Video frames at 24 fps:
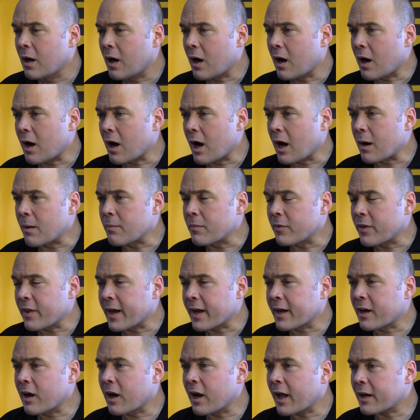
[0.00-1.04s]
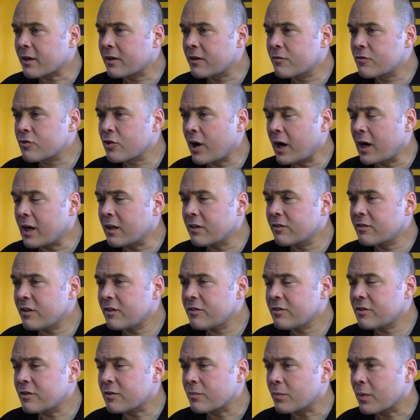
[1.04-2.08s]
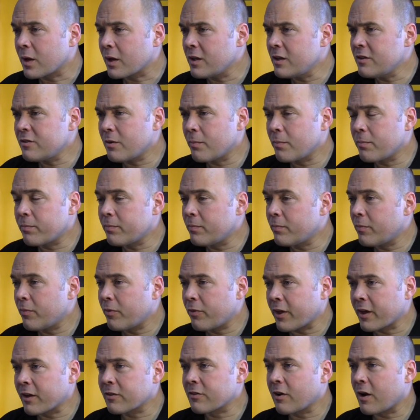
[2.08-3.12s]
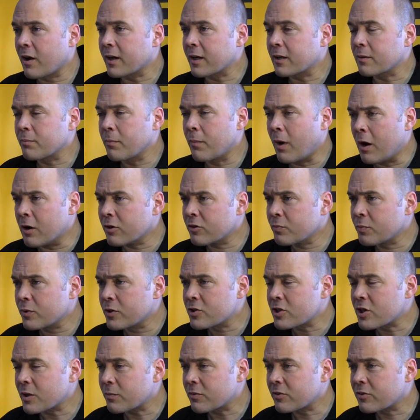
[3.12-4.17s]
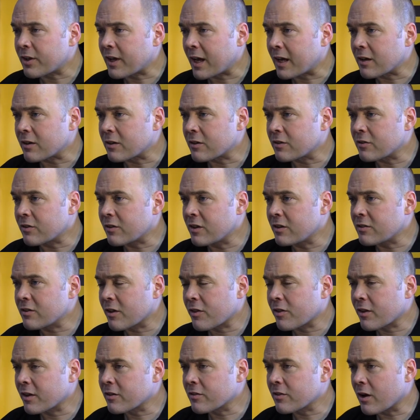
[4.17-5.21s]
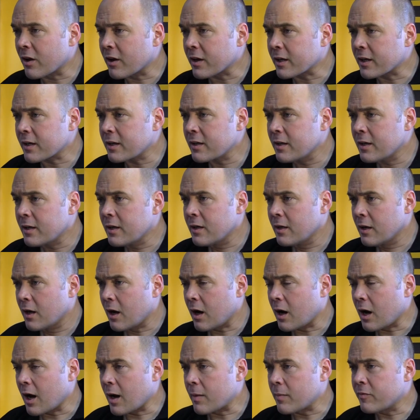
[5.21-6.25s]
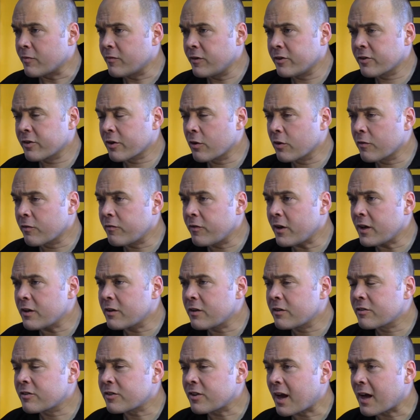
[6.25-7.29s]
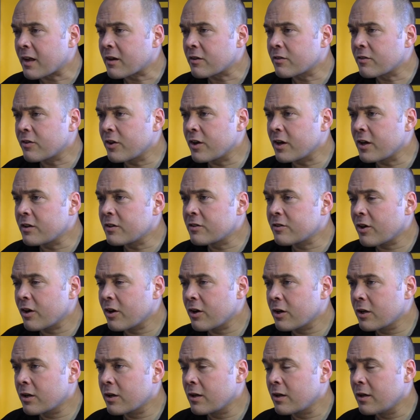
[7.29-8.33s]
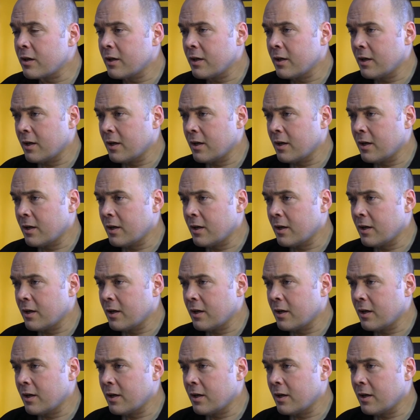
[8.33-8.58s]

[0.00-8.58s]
their collective training system. And these are things like marksmanship standards. These are things like physical fitness standards that in turn